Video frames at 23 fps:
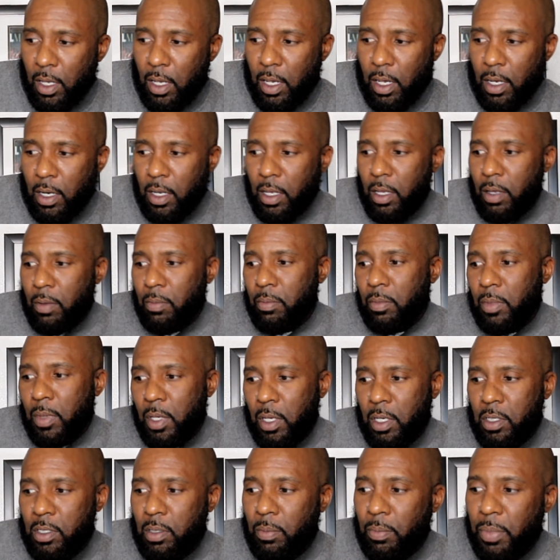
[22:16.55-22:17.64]
And
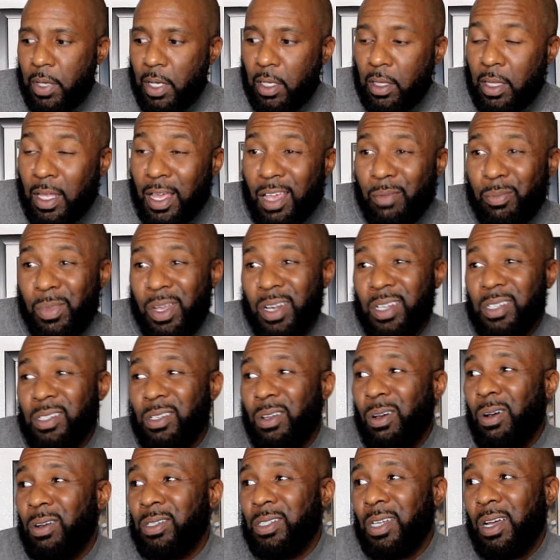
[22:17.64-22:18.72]
it's a big thing, man. This
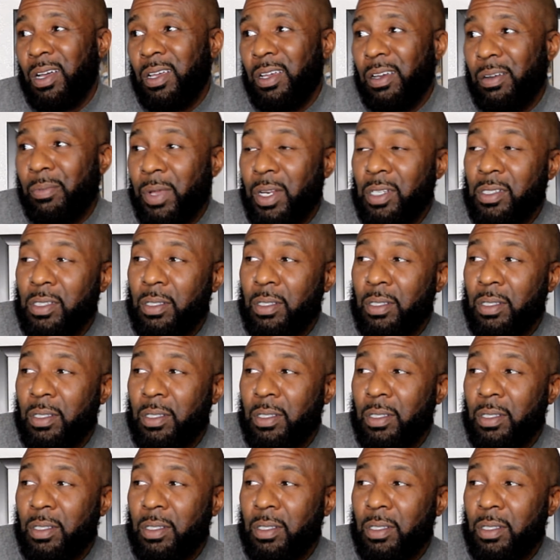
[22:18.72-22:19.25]
dog's out here, man.